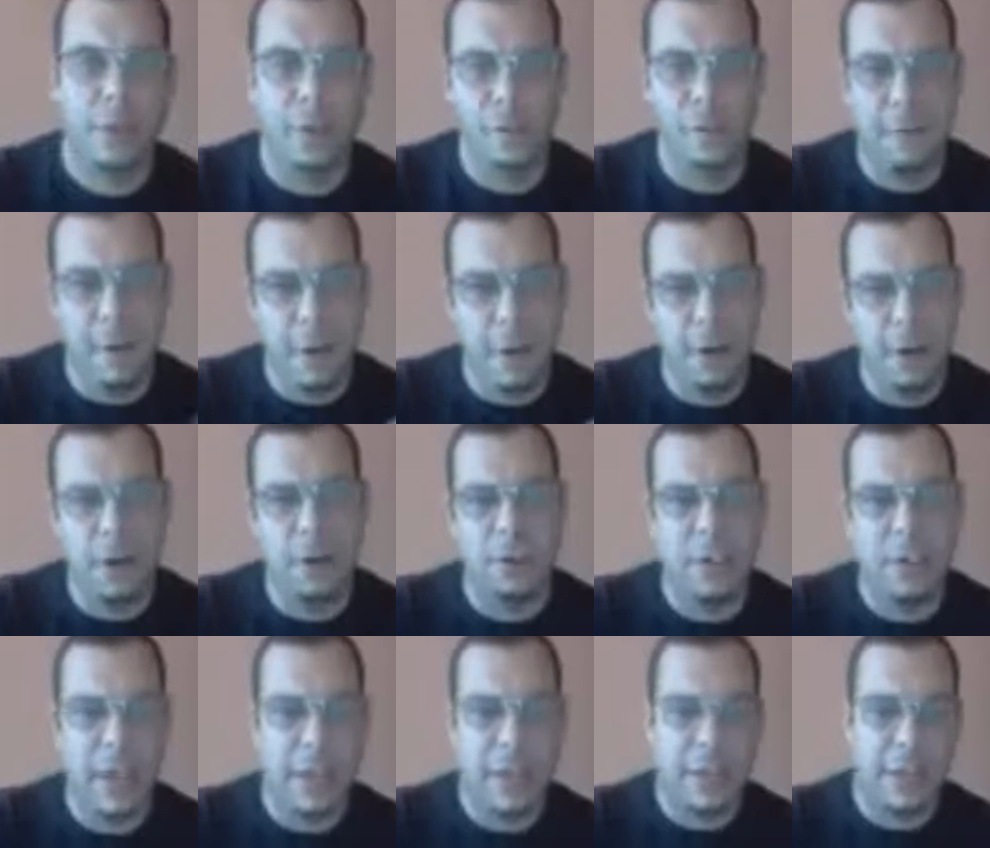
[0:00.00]
They're
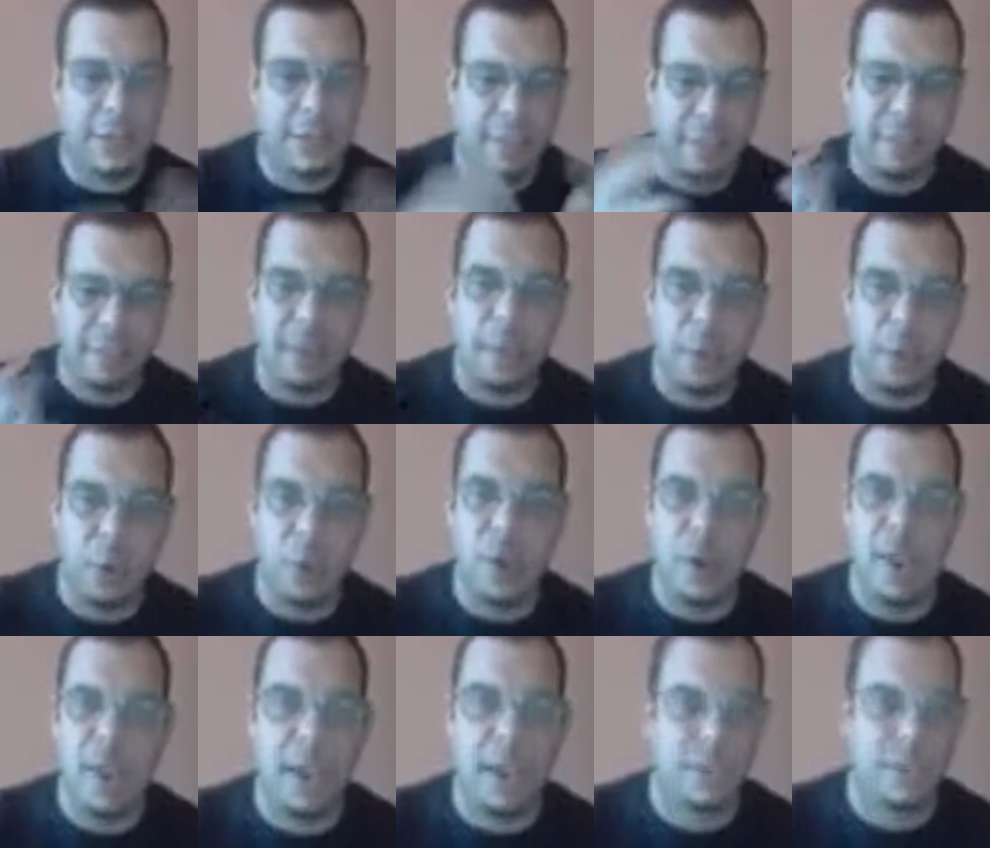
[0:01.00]
funnels that the
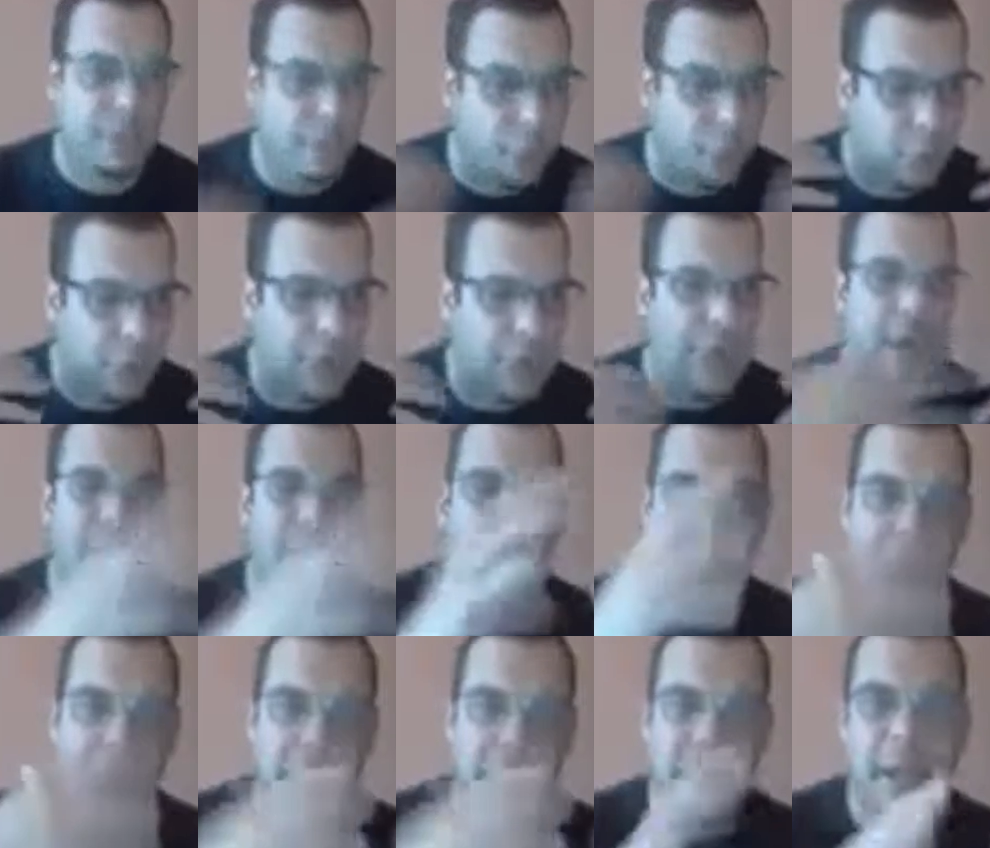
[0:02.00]
system creates so
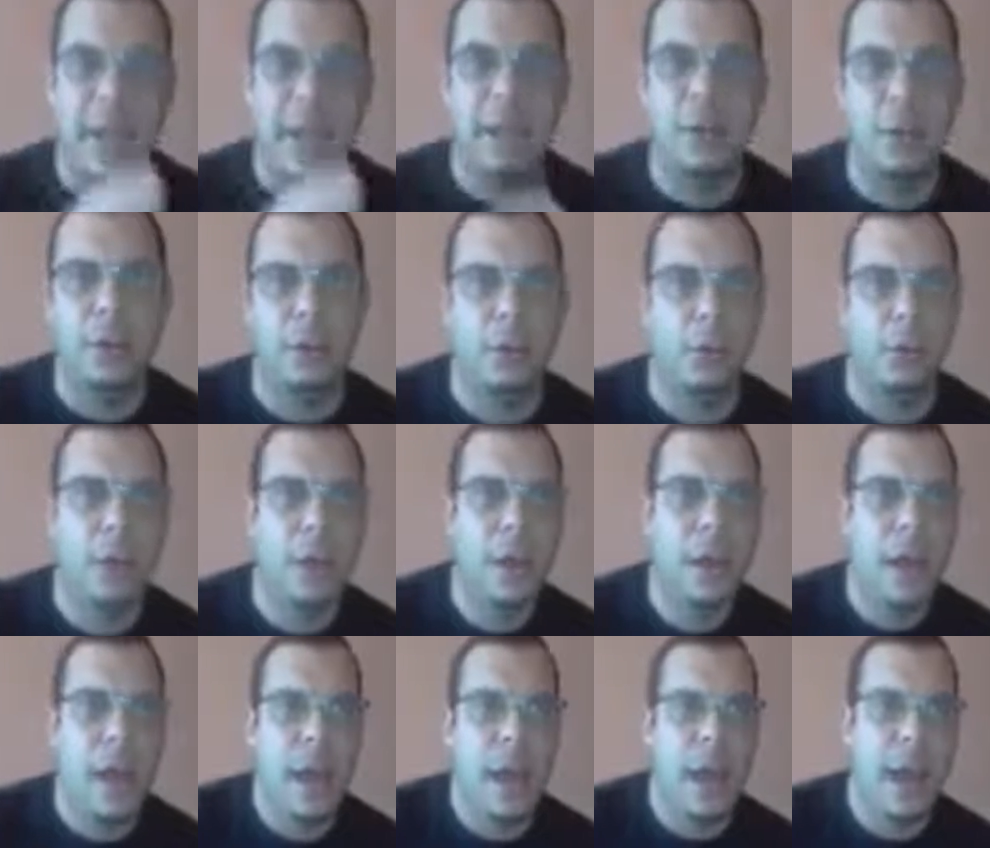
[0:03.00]
that everybody can
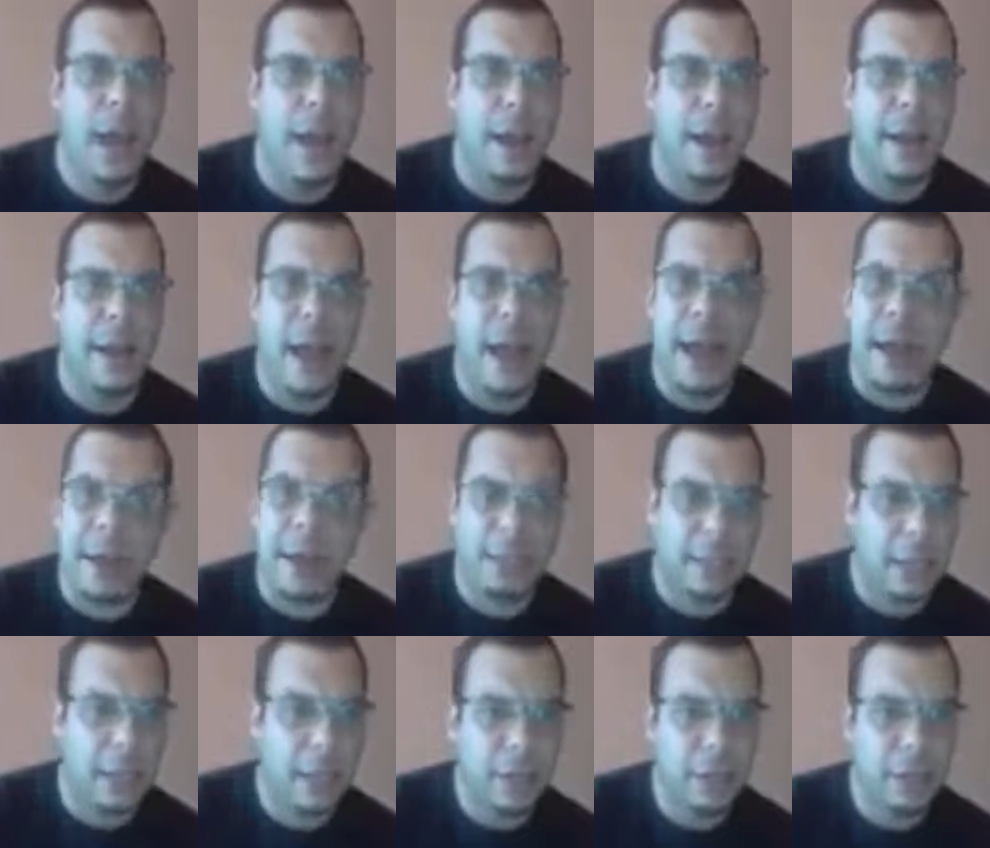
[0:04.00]
use. And
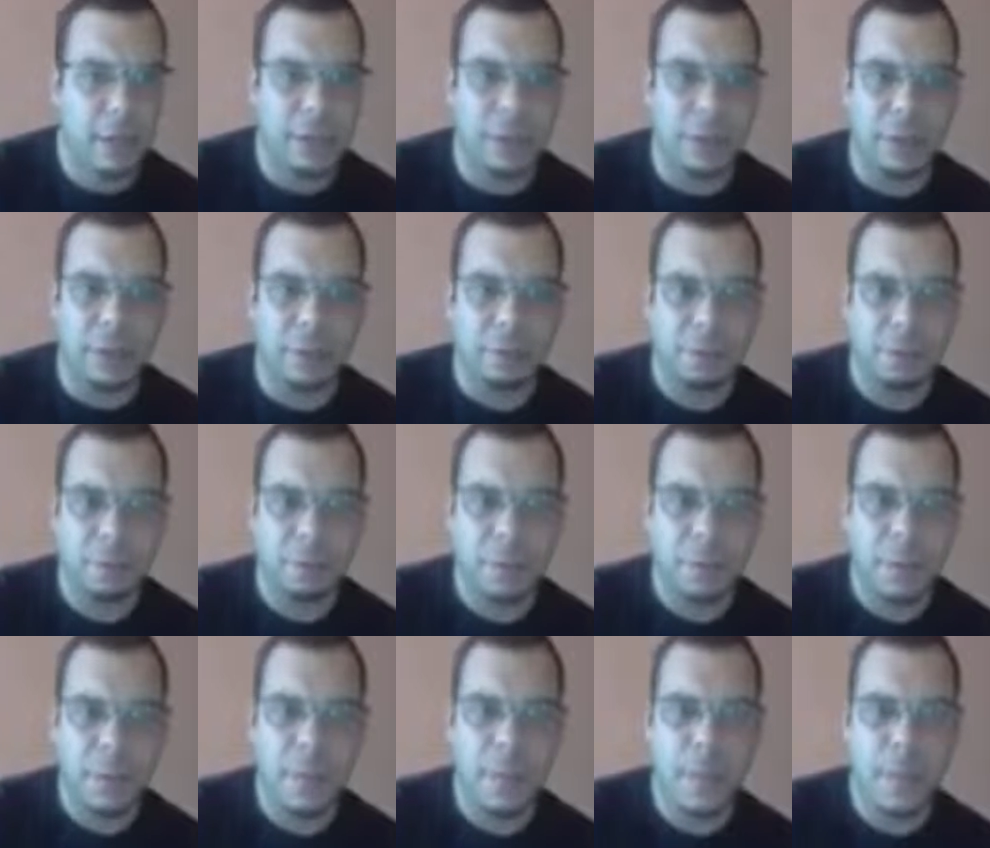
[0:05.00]
I gotta tell you this,